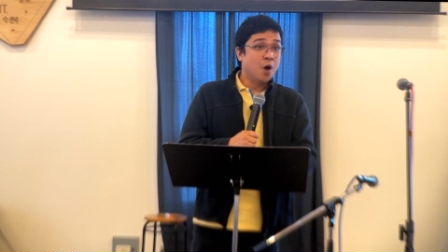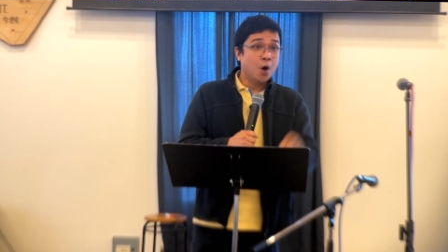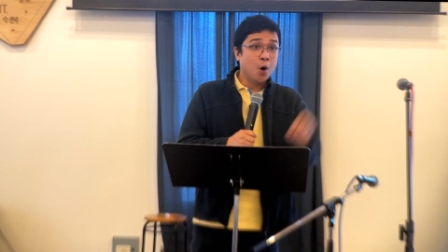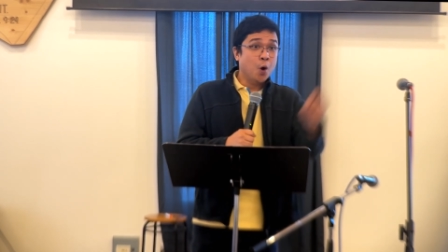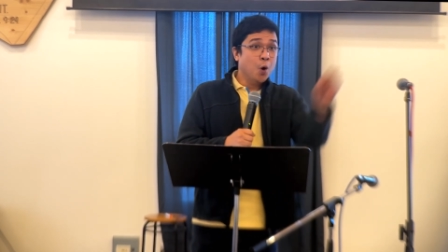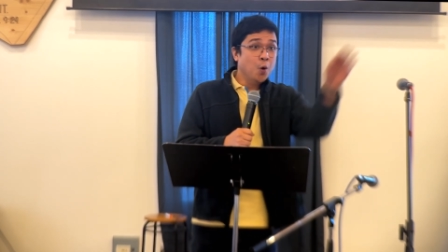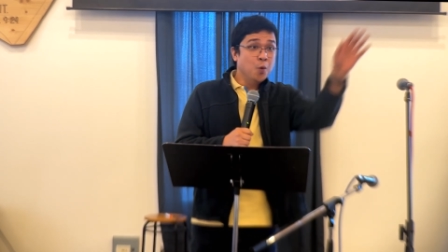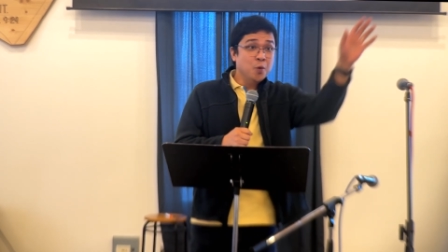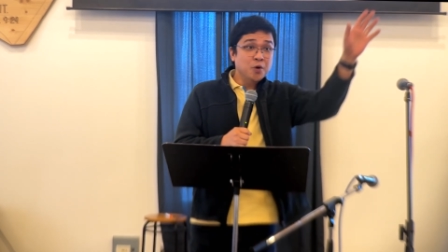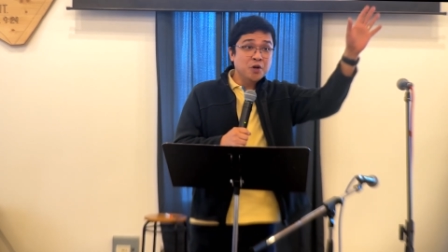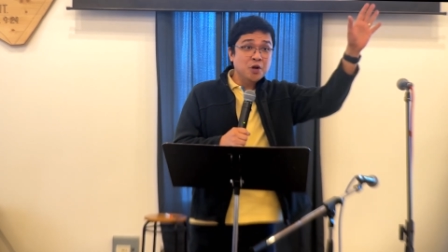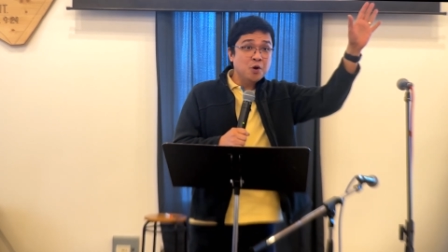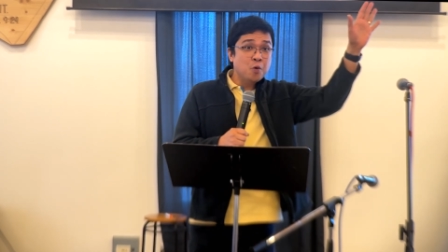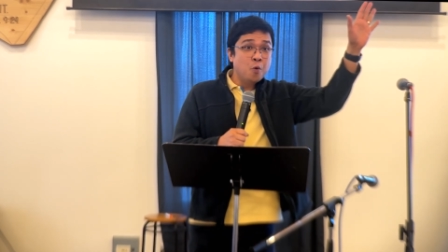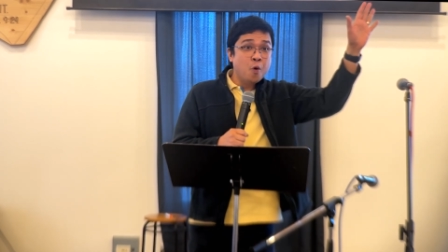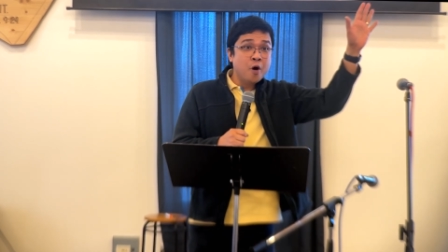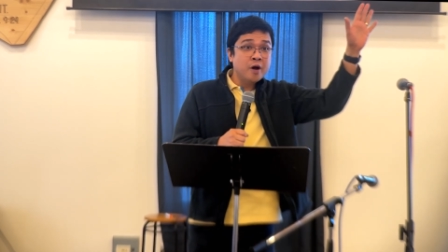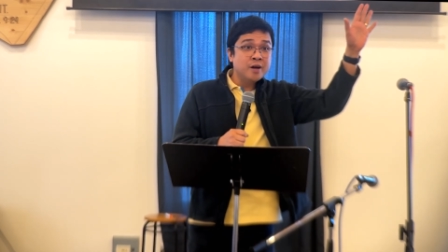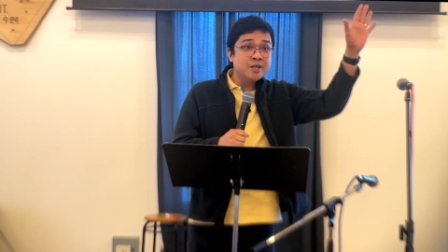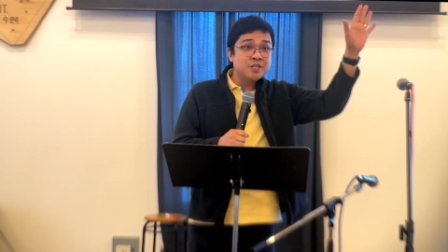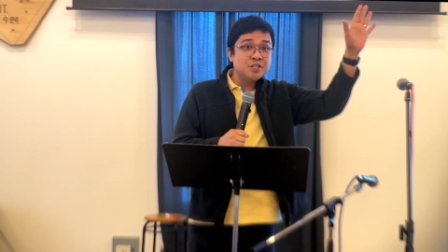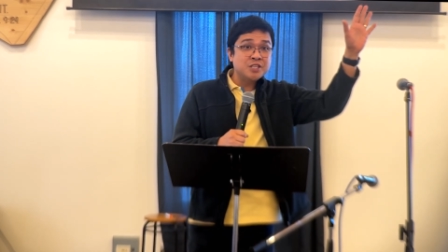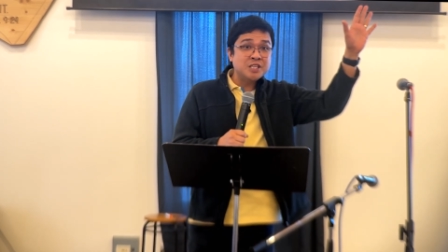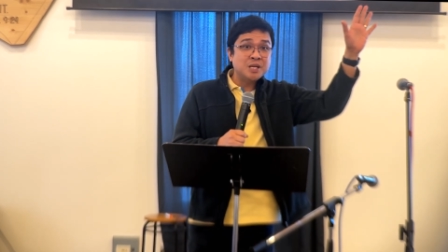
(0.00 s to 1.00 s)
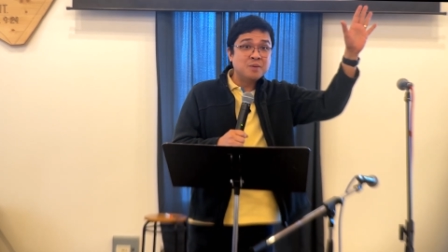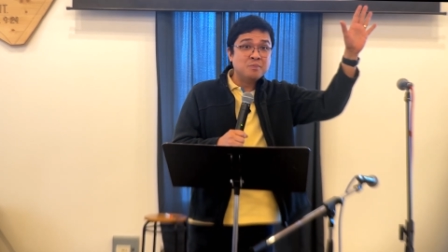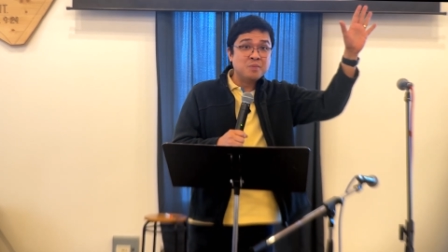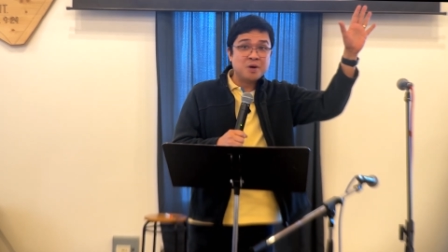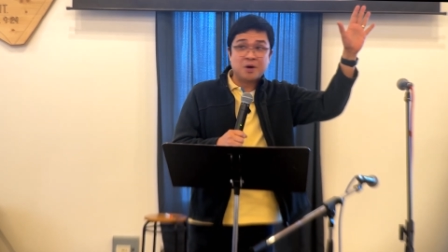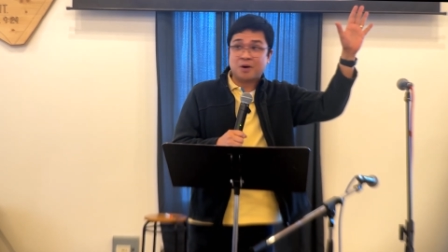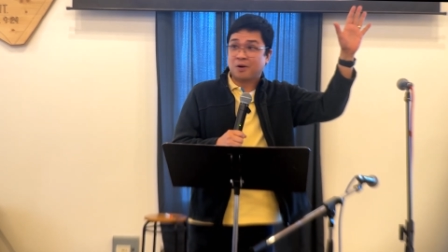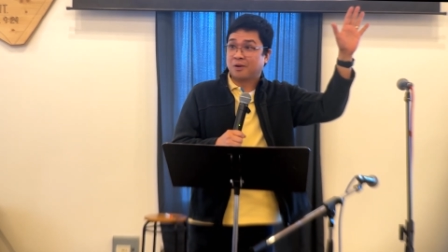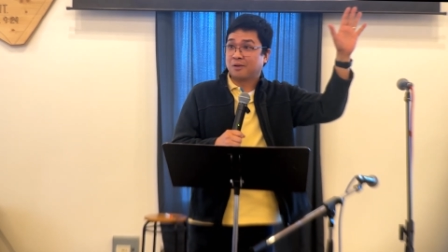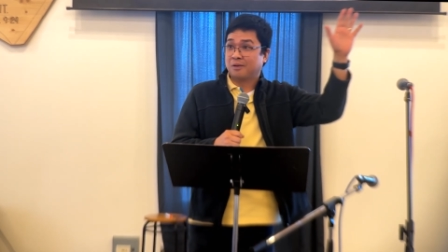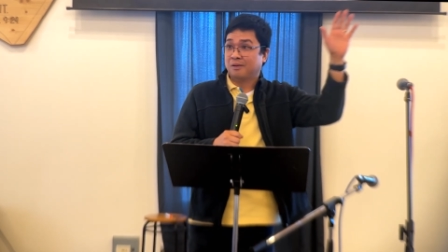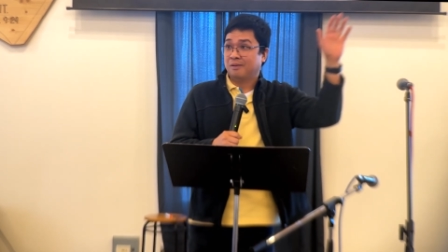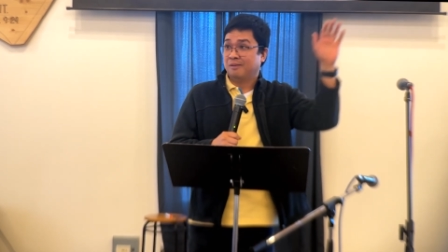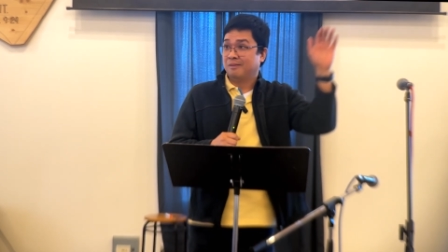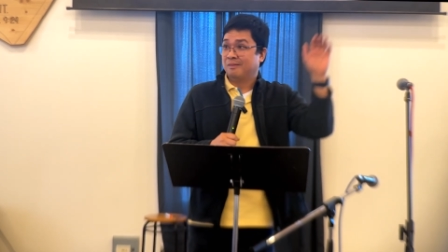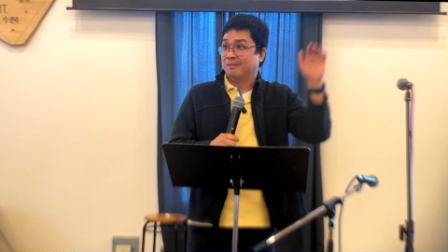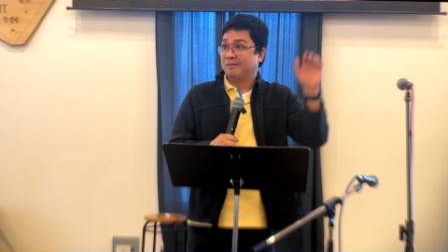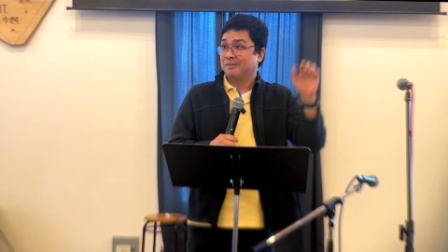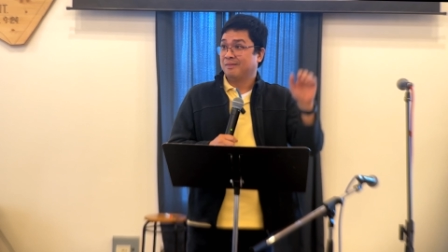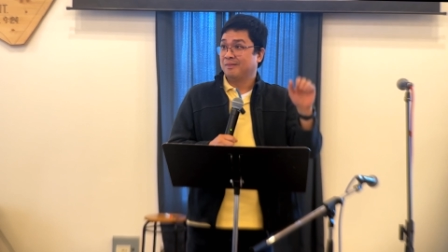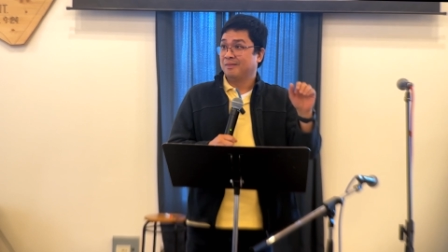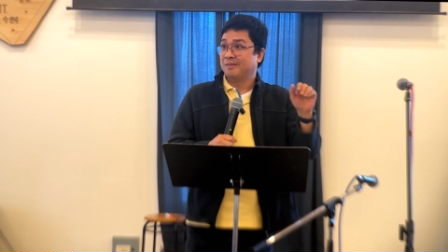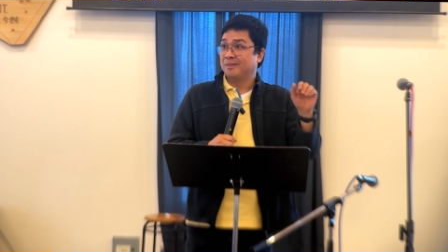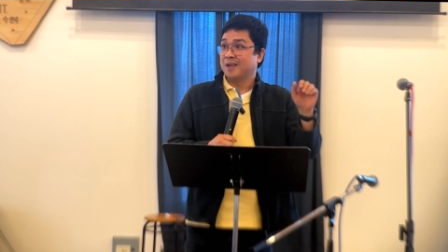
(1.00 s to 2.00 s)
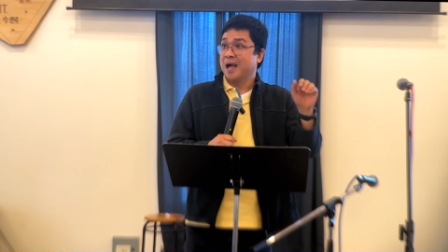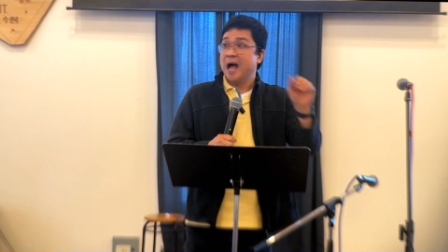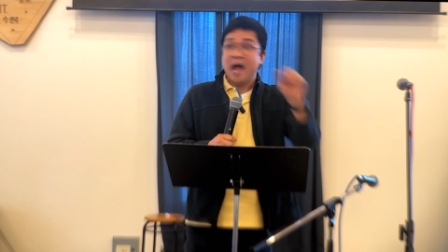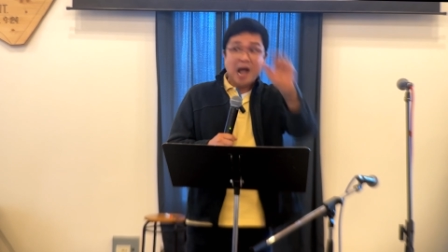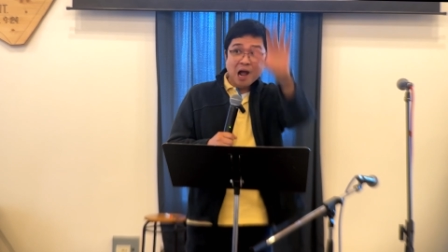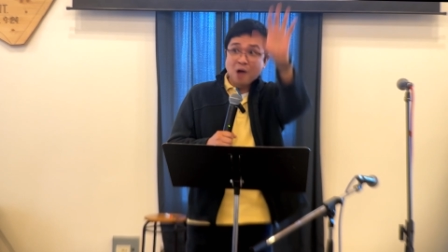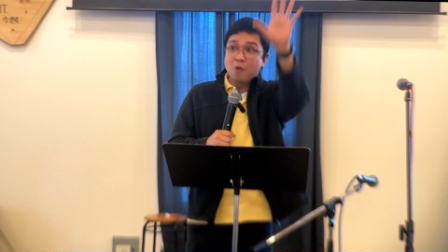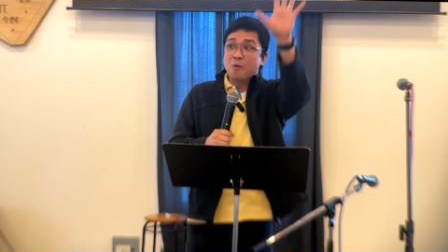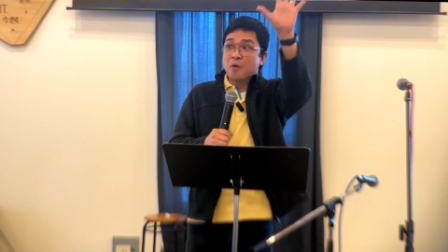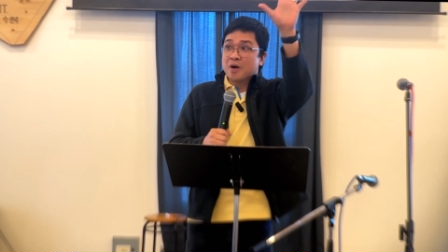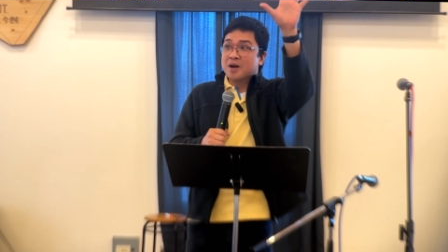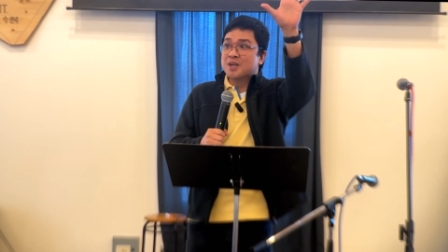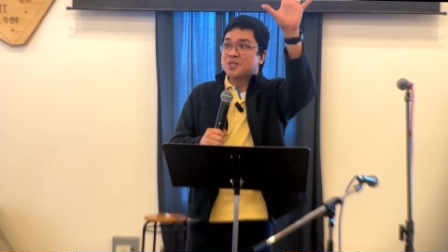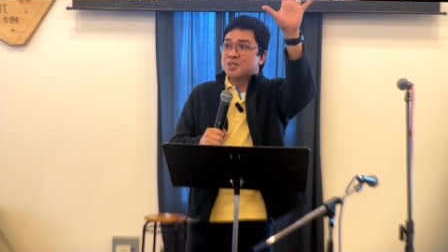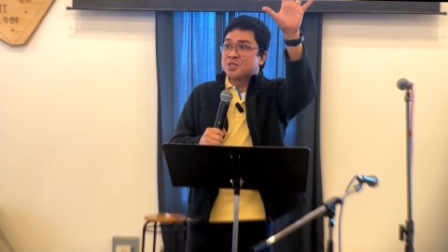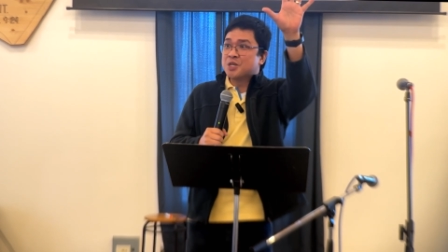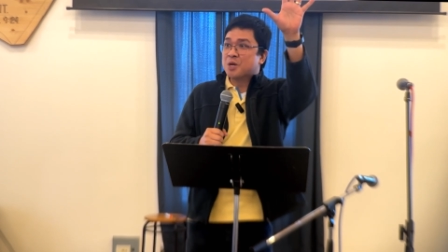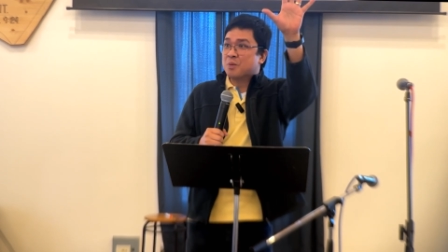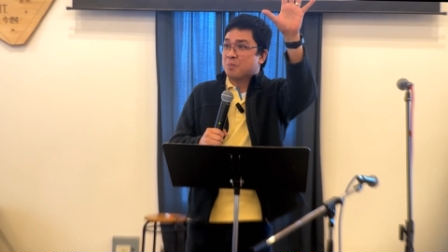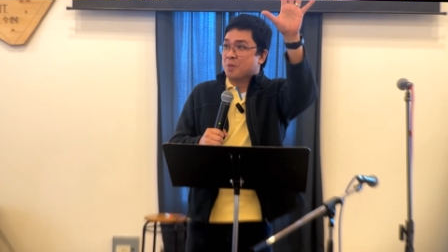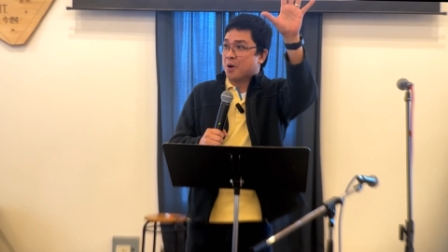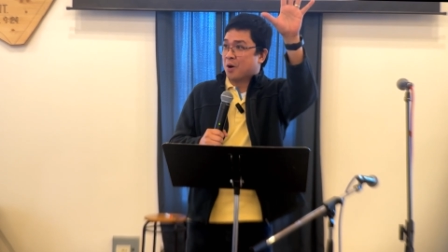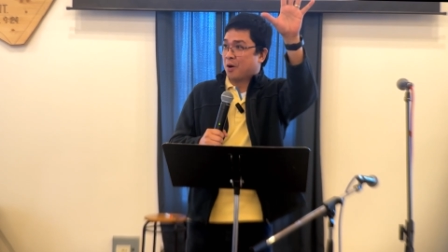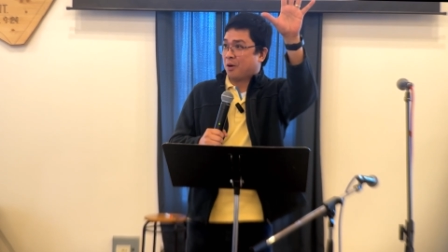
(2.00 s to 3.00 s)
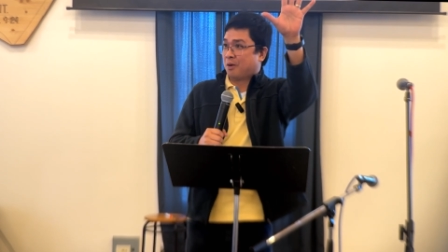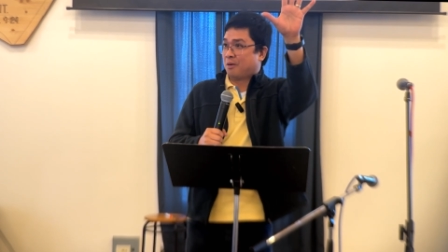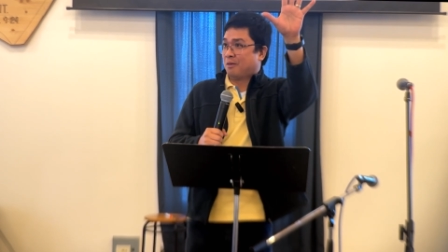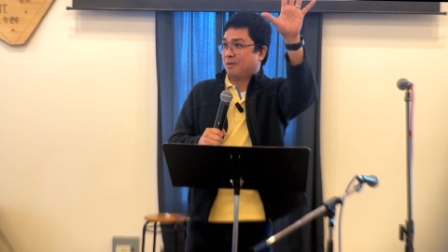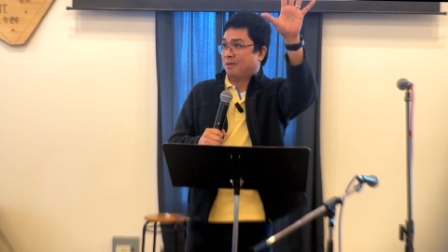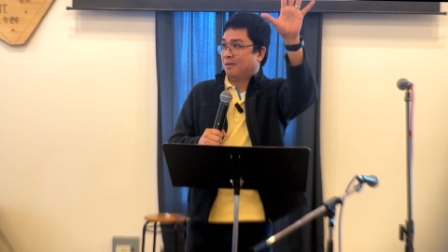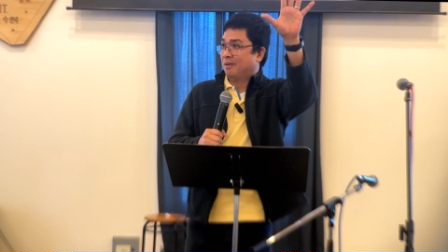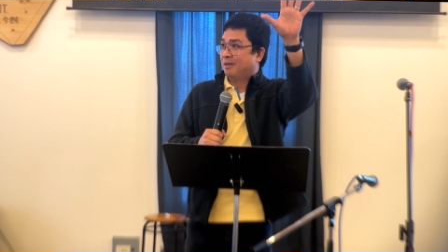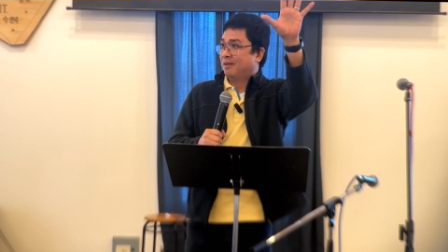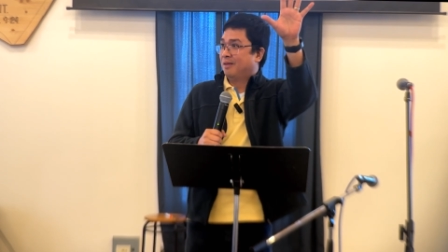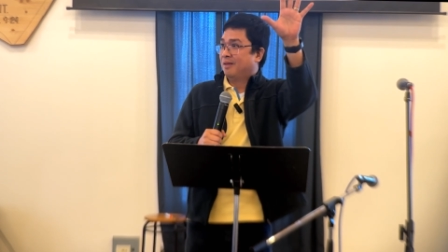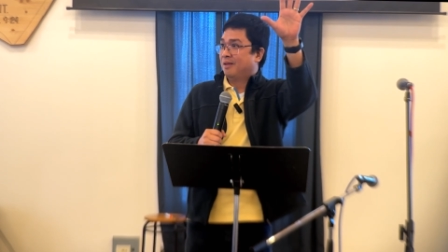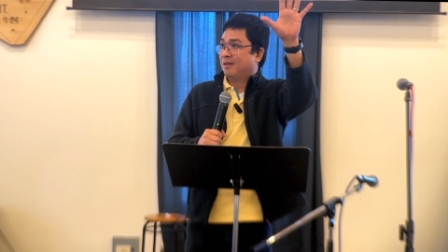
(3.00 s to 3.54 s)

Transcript: Who wouldn't want to see a miracle? I want to see a miracle.